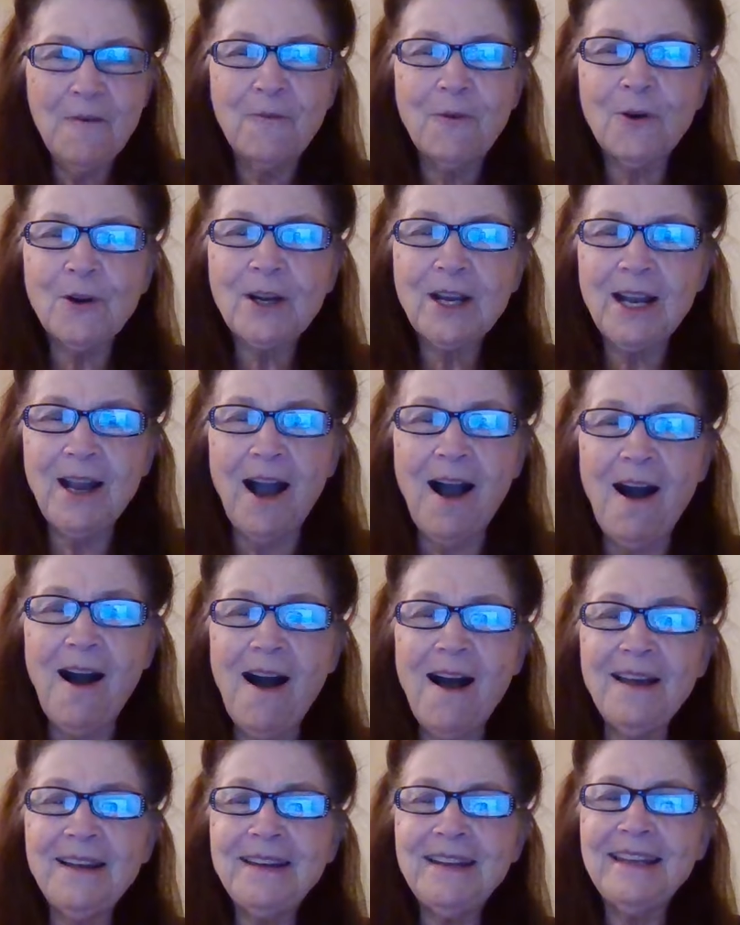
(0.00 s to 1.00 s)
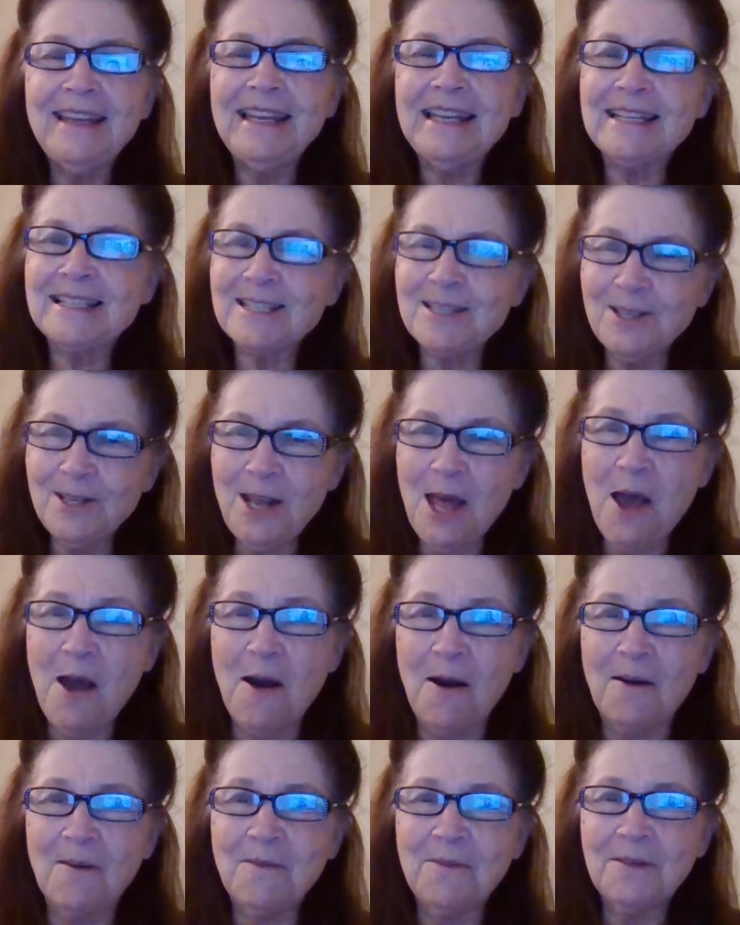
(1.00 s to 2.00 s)
For God is
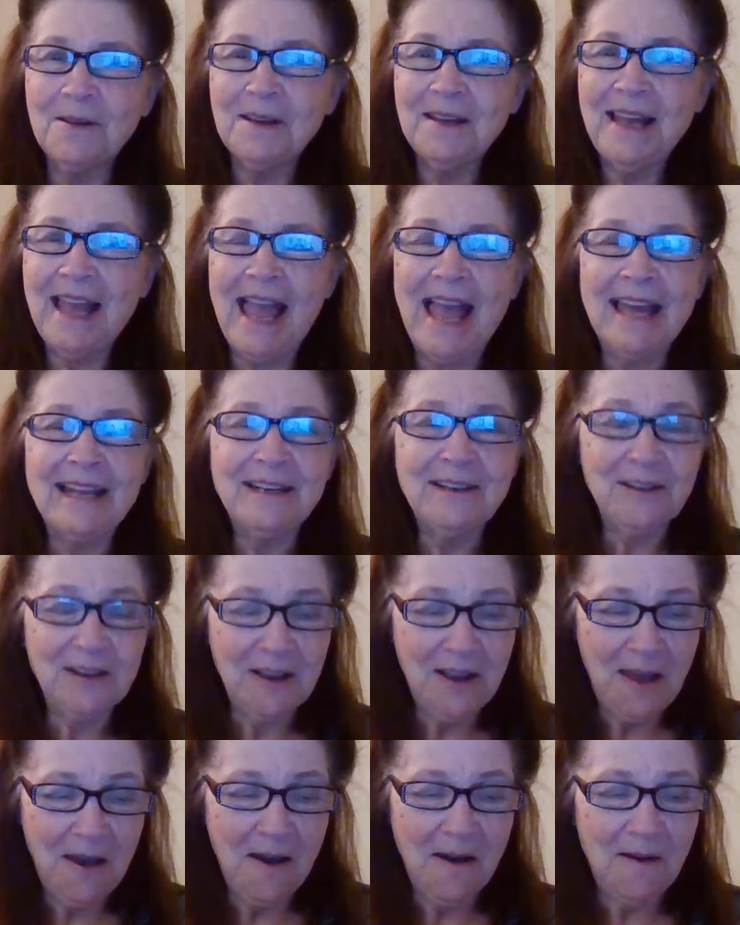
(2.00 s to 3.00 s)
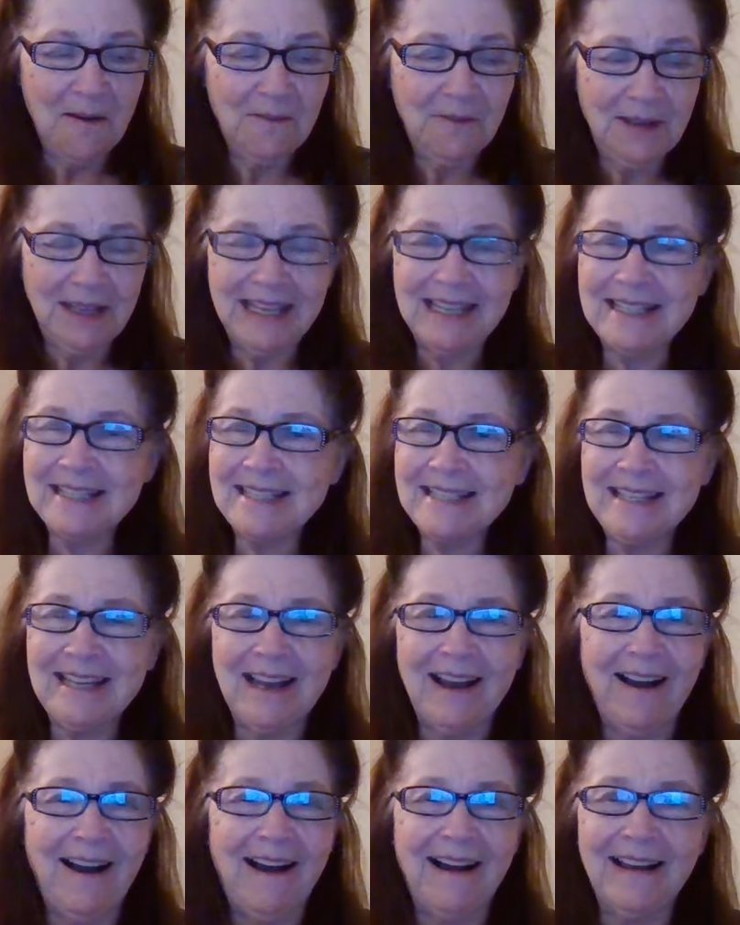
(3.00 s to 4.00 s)
love, and love is
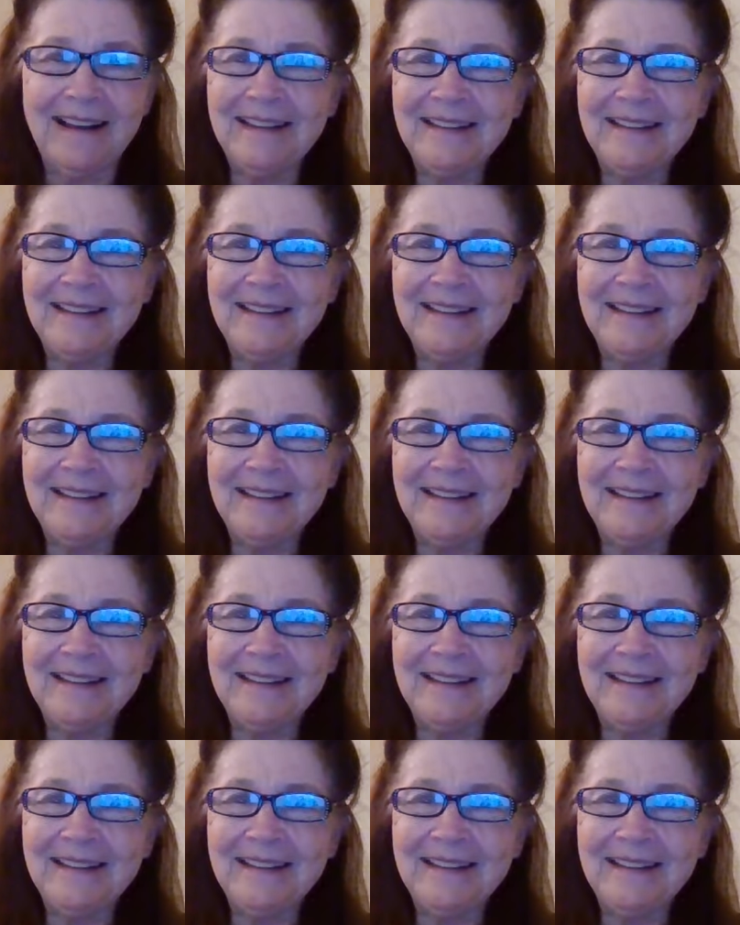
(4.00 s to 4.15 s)
God.